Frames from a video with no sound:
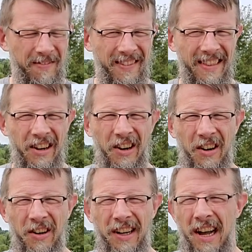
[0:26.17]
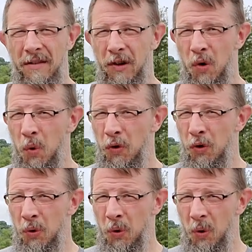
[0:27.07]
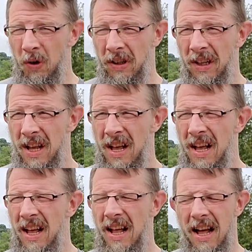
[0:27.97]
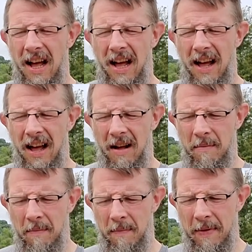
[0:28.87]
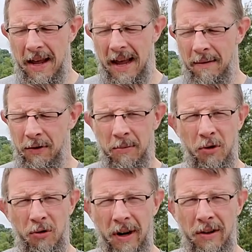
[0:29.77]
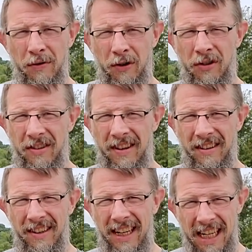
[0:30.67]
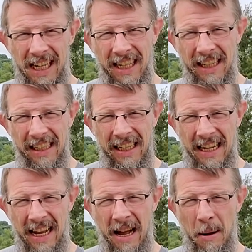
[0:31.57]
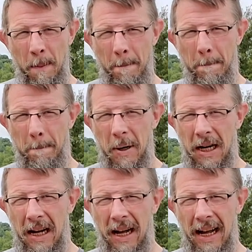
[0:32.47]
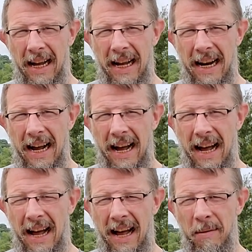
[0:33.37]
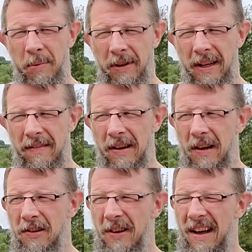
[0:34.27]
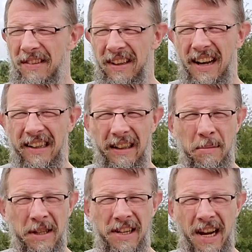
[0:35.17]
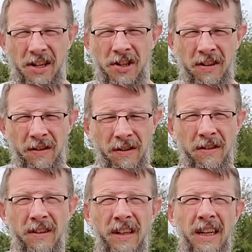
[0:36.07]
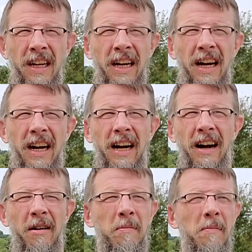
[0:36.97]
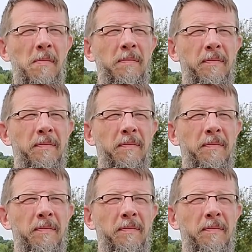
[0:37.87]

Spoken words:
They're kind of a cool tool. They have some strange versatility, but I believe they also have a lot of limitations, and